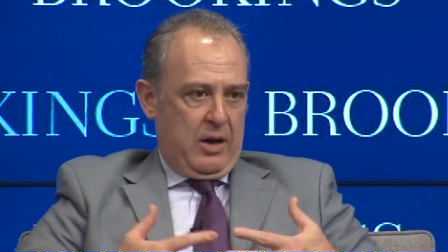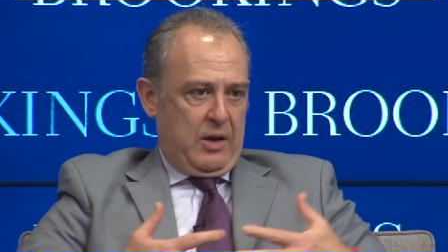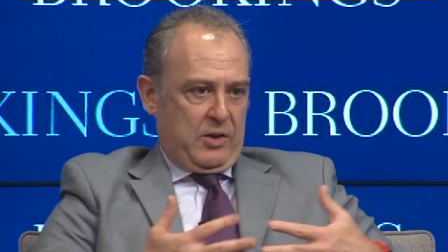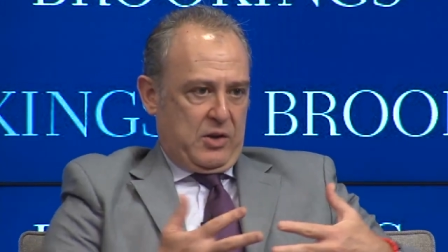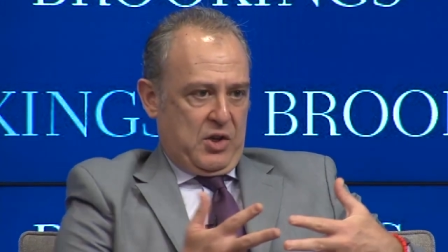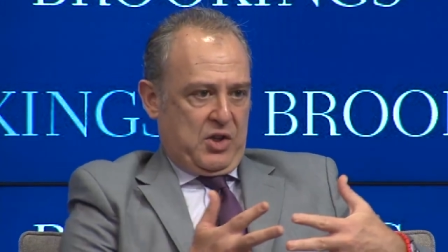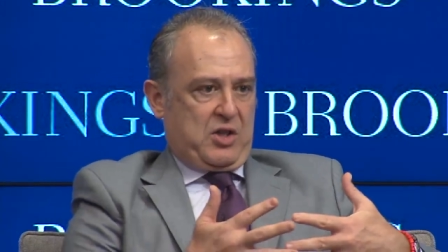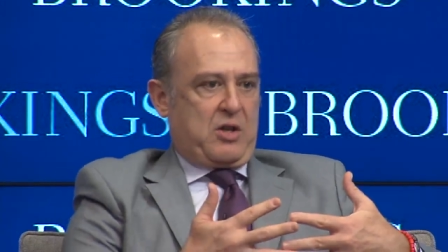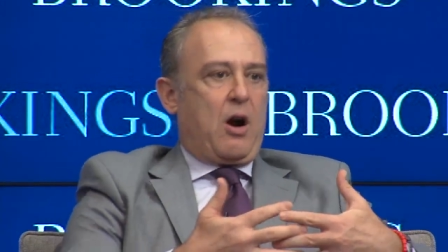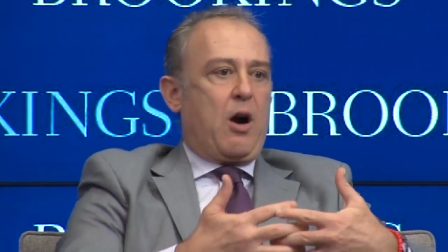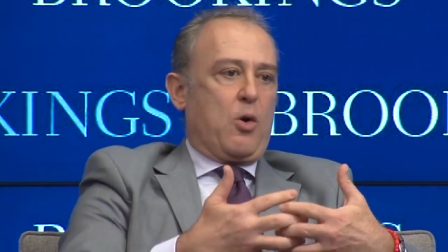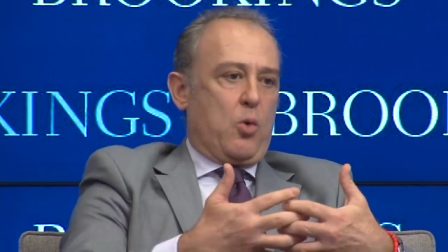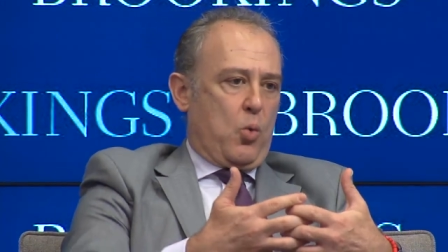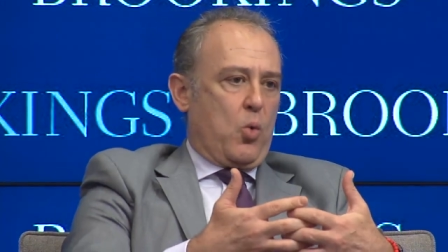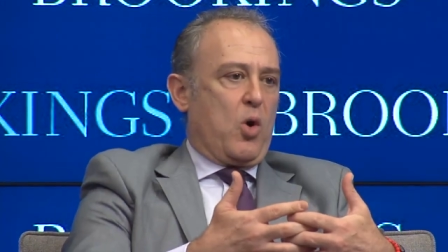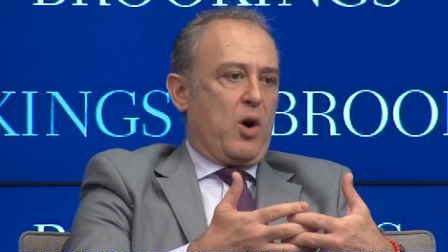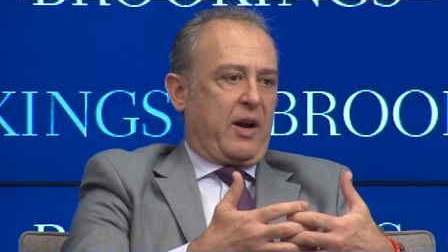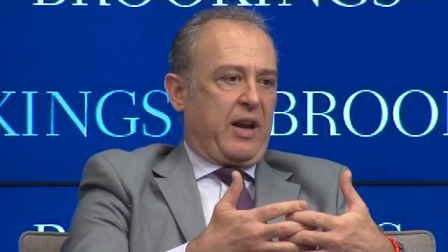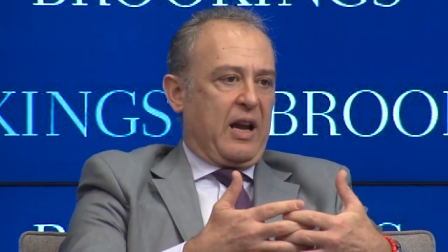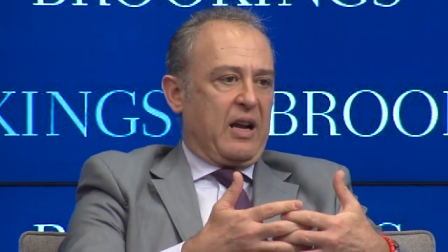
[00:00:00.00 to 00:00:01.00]
to start
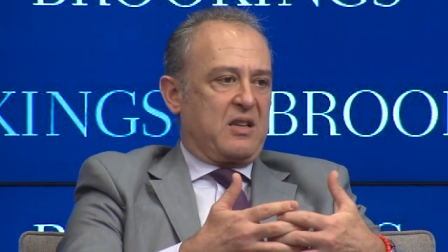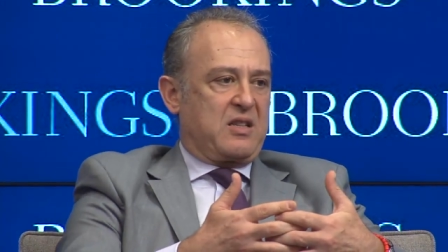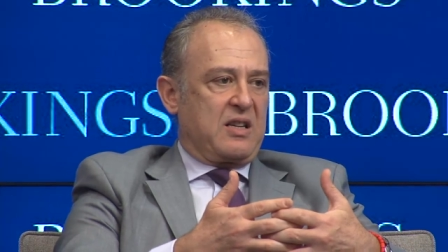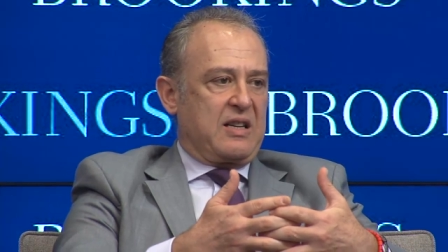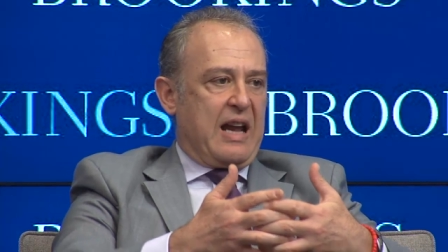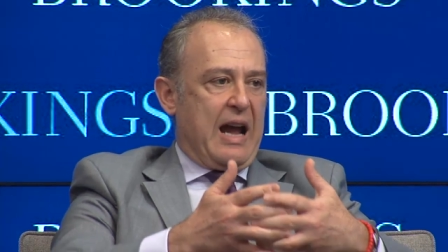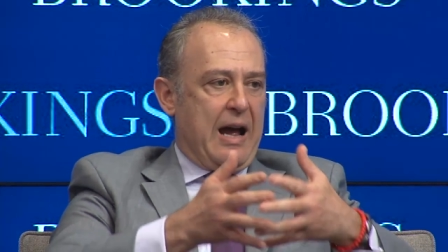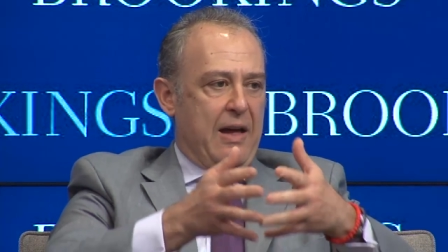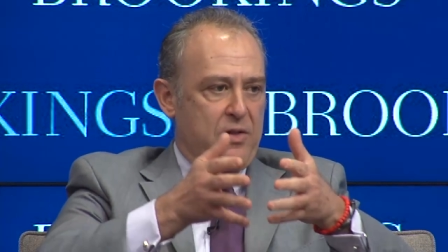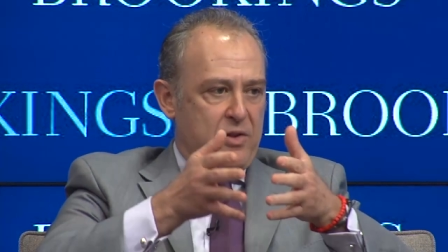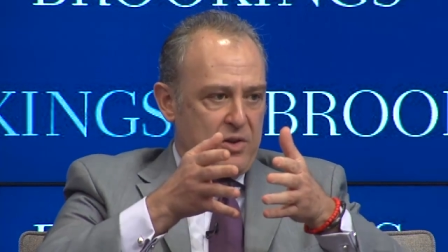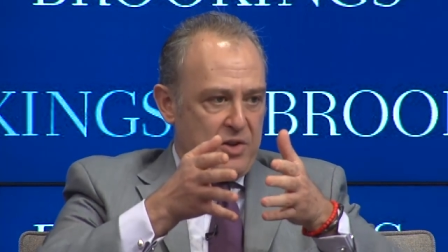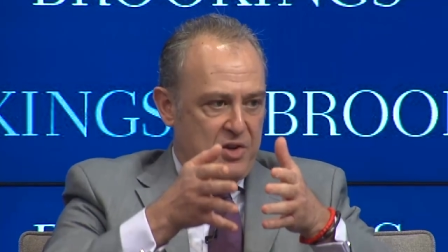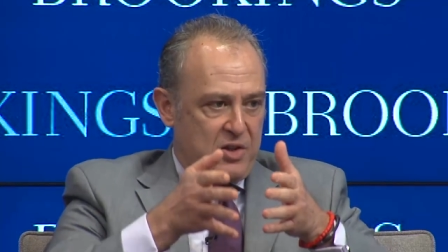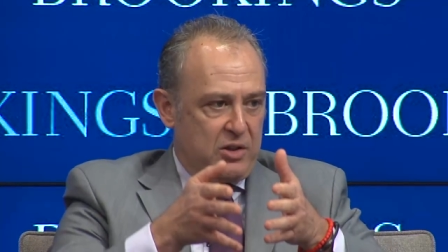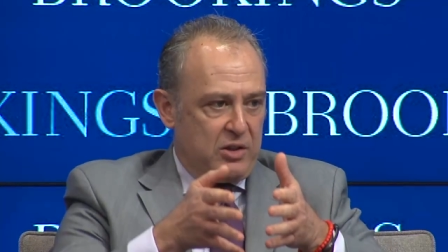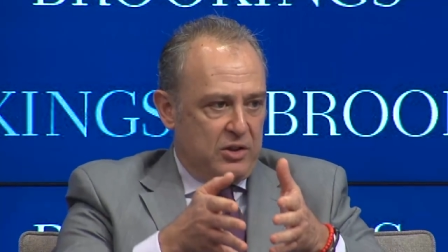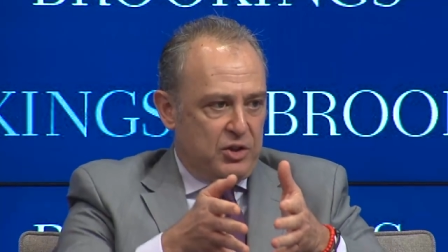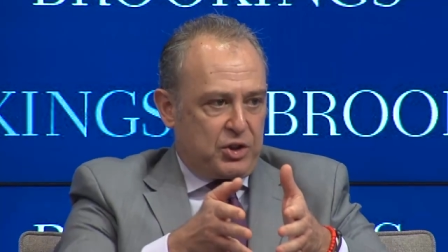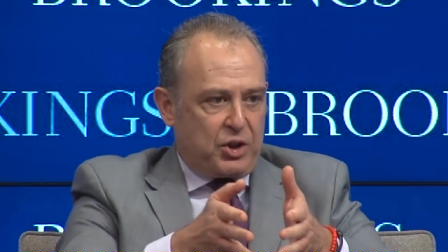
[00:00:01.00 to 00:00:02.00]
working together
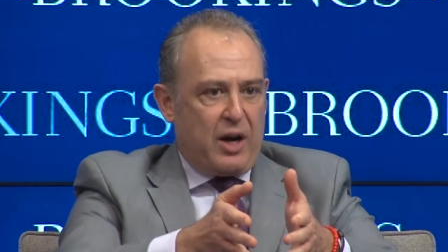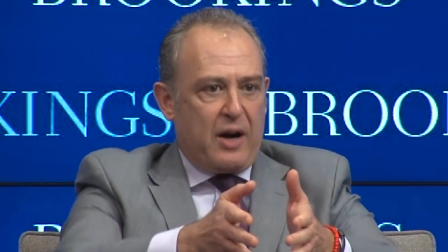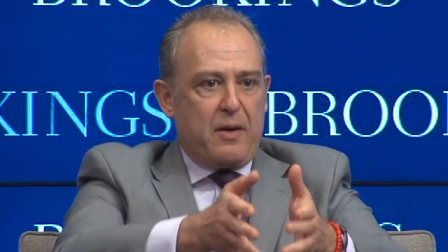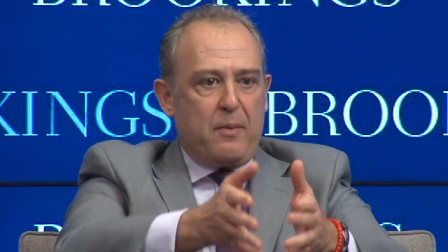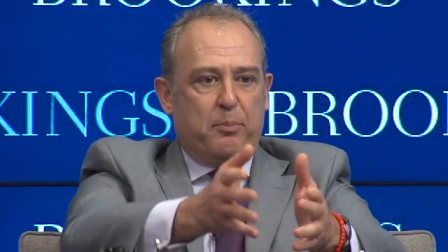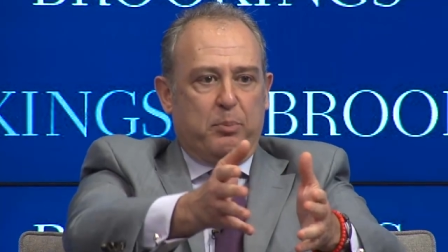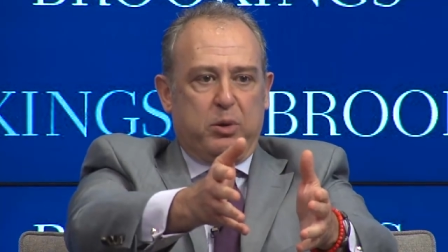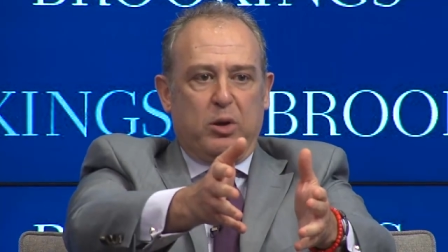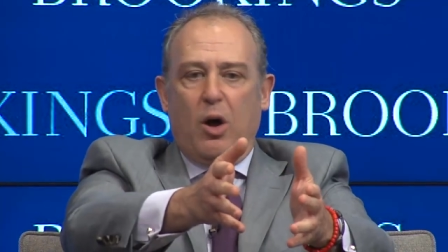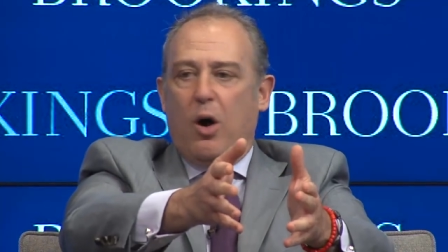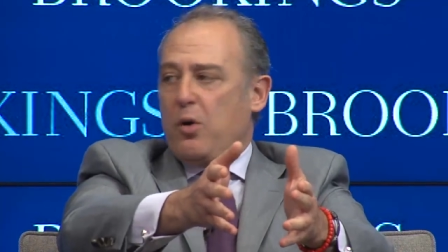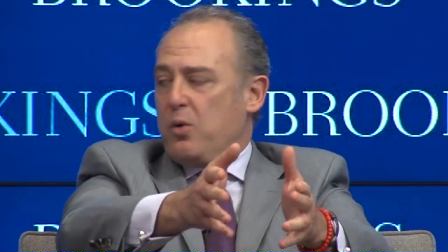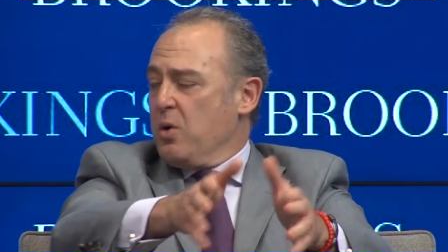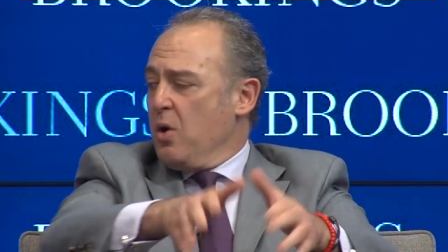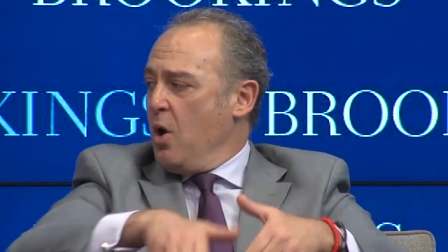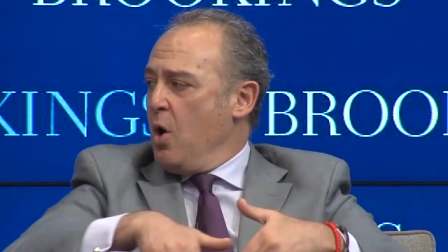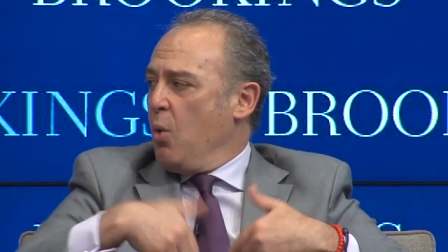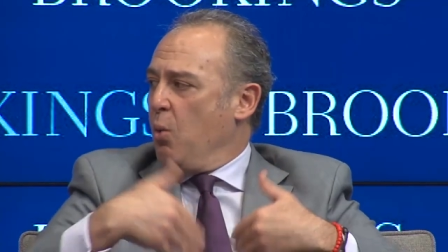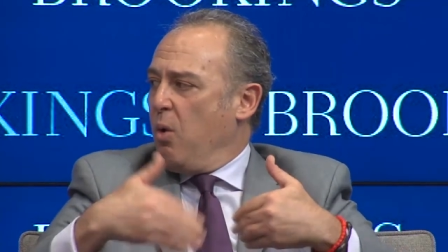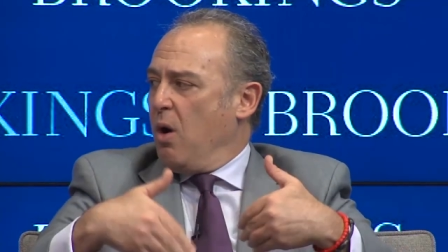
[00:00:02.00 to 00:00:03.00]
and, trying to plot
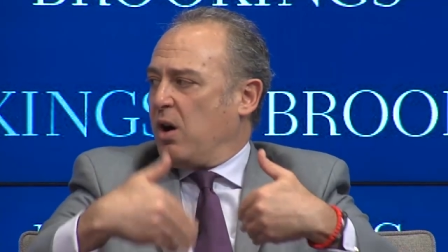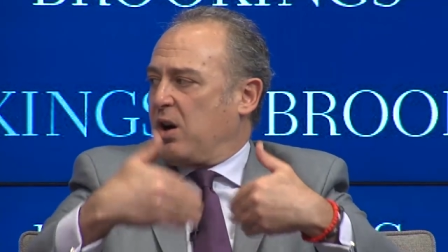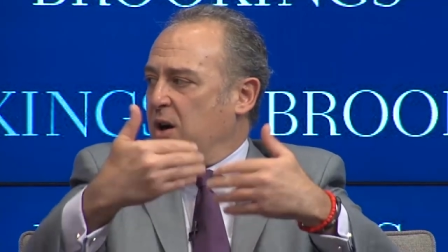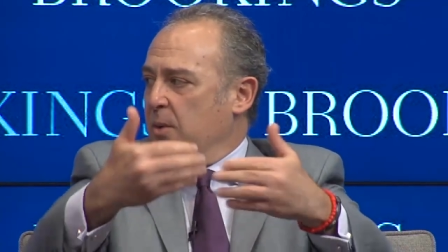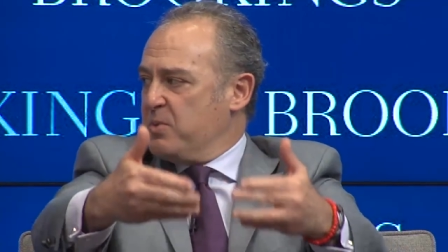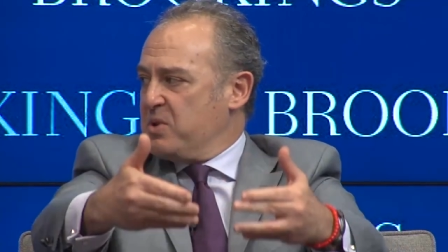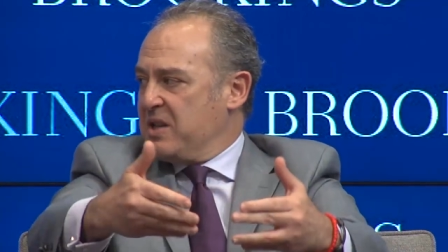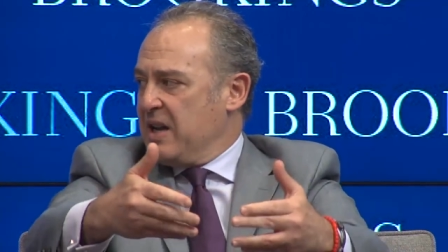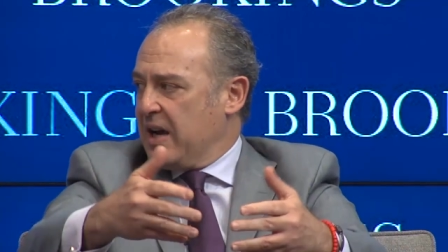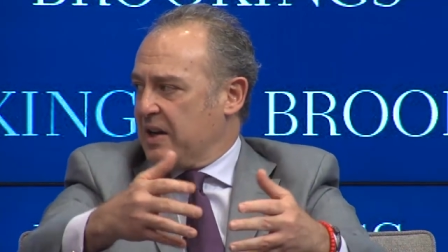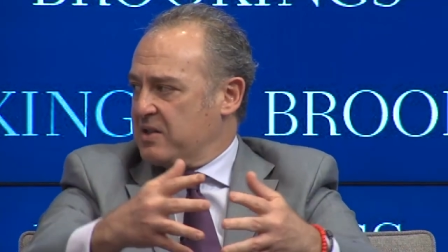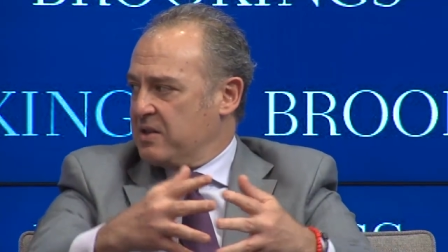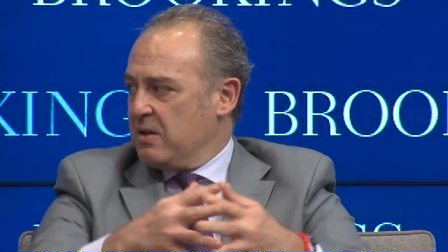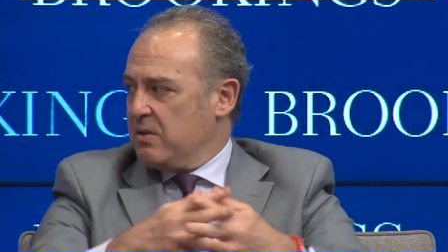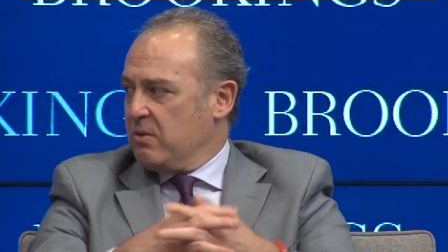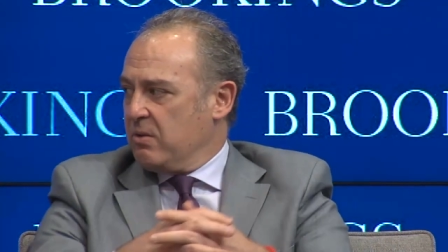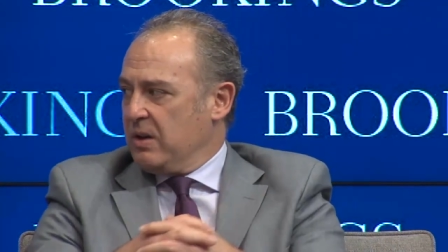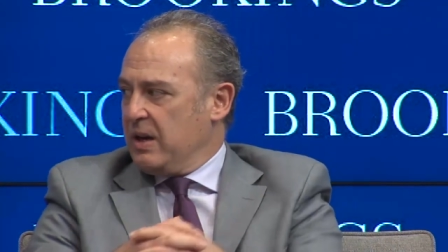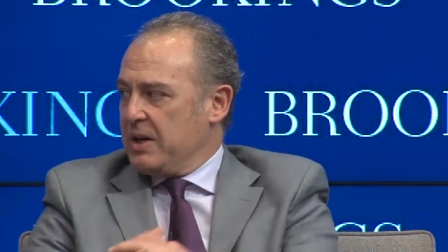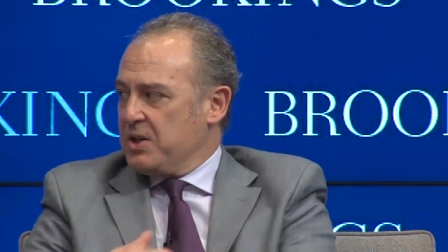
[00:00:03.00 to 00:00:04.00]
what comes next in
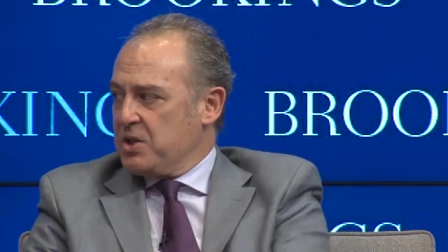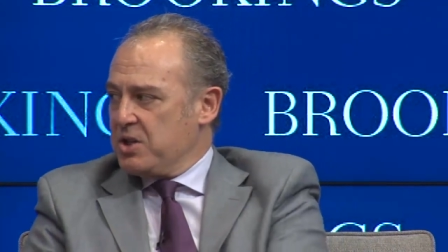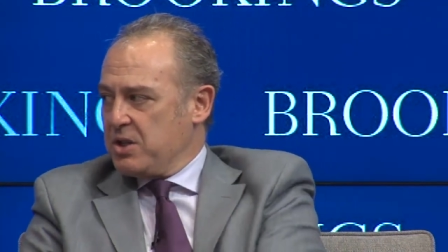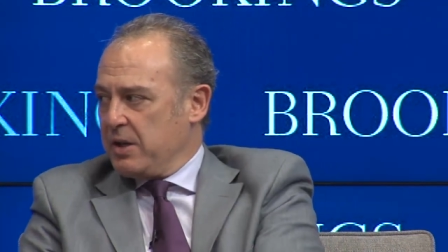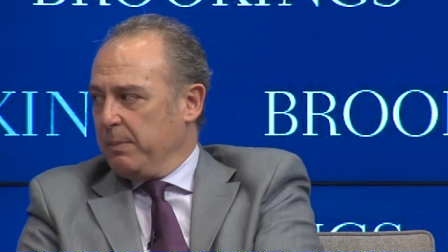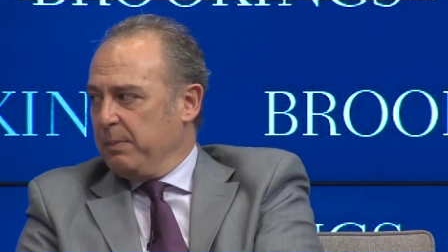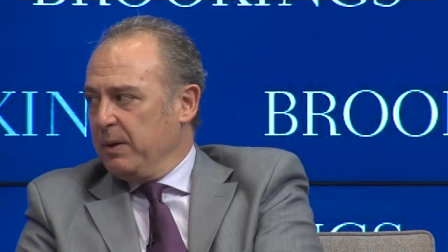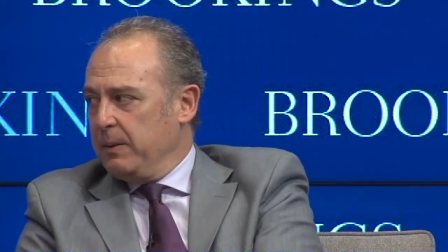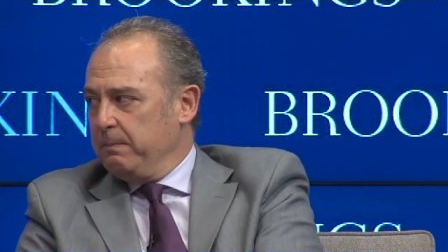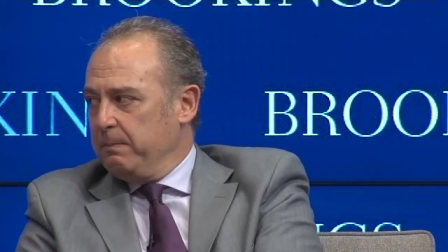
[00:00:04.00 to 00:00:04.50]
the relationship.